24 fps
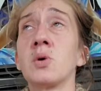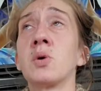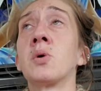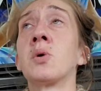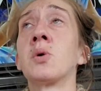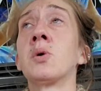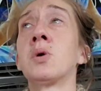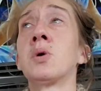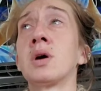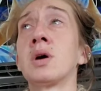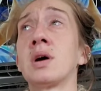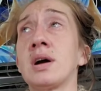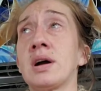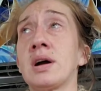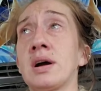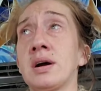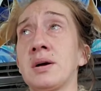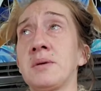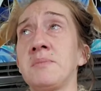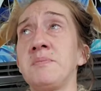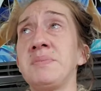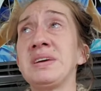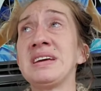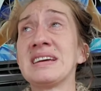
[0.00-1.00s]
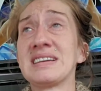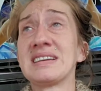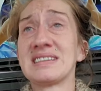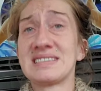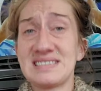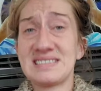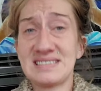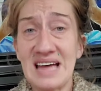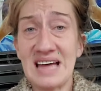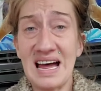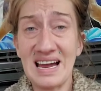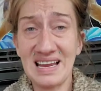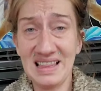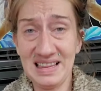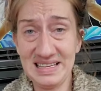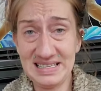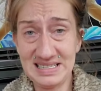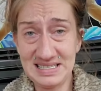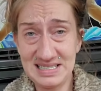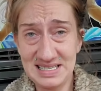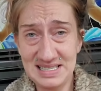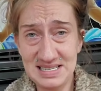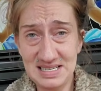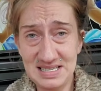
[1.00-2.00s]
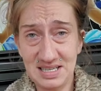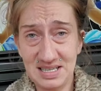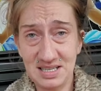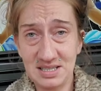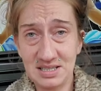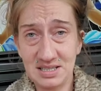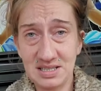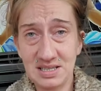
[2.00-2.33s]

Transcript: or being silenced